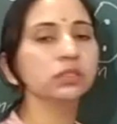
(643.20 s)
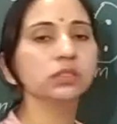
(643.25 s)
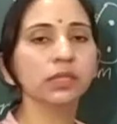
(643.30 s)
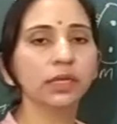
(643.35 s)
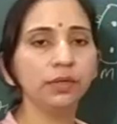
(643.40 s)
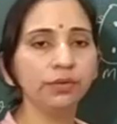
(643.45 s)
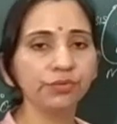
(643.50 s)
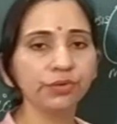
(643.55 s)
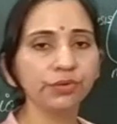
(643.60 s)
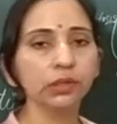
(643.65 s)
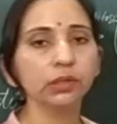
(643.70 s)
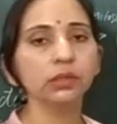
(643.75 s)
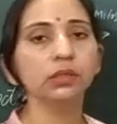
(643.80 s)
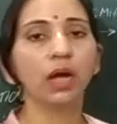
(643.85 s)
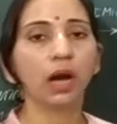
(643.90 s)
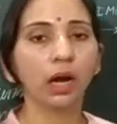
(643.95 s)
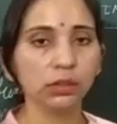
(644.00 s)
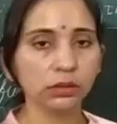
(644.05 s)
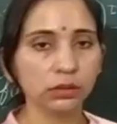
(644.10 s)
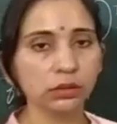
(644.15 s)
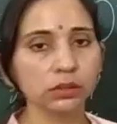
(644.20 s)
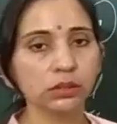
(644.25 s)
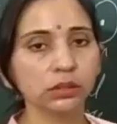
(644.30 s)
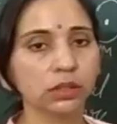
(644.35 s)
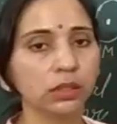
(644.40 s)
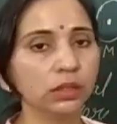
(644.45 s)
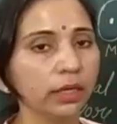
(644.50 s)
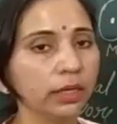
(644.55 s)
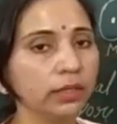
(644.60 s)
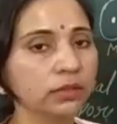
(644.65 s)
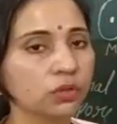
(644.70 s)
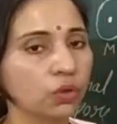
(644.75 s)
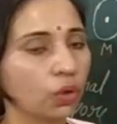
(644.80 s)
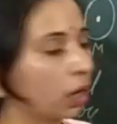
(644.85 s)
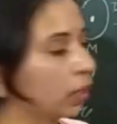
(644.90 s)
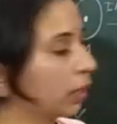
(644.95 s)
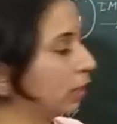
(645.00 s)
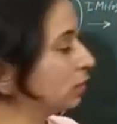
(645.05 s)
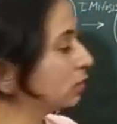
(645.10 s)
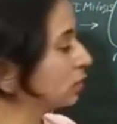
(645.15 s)
central larger cell is
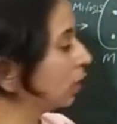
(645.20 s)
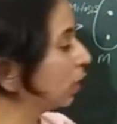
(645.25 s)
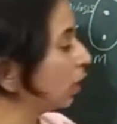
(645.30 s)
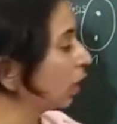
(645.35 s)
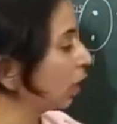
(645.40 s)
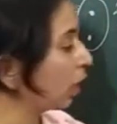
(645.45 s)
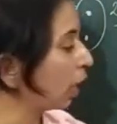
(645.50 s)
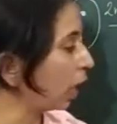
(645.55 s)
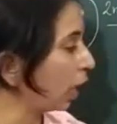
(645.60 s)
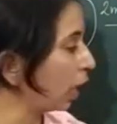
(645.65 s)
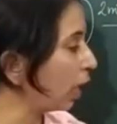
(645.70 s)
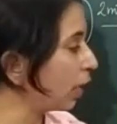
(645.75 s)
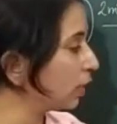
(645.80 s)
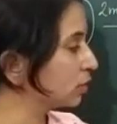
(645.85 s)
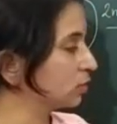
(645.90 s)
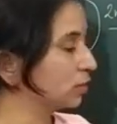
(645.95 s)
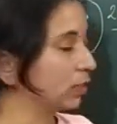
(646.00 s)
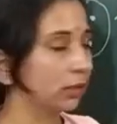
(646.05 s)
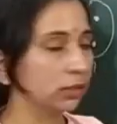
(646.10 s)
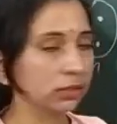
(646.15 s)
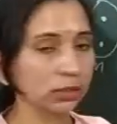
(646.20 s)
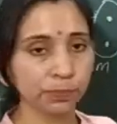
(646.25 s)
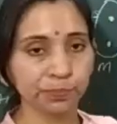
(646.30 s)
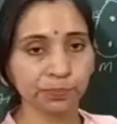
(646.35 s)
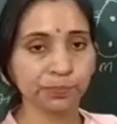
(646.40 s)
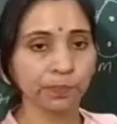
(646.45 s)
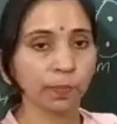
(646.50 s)
known as egg cells.